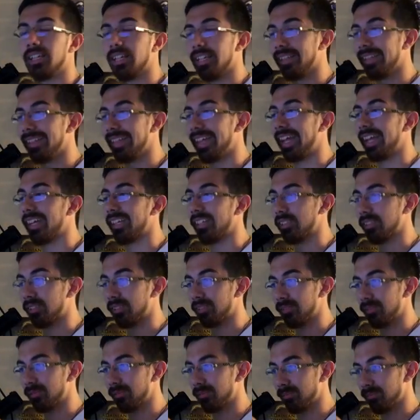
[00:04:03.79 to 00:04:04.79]
that
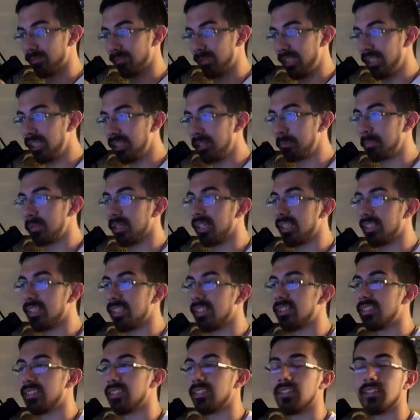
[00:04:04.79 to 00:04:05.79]
he could play
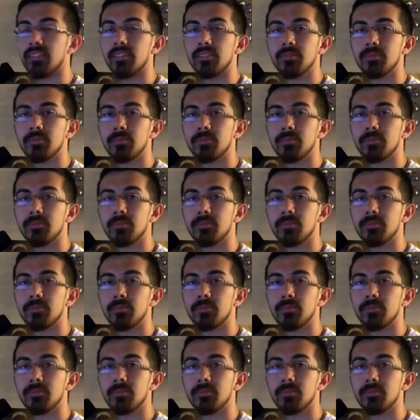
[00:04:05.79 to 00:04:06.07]
this year.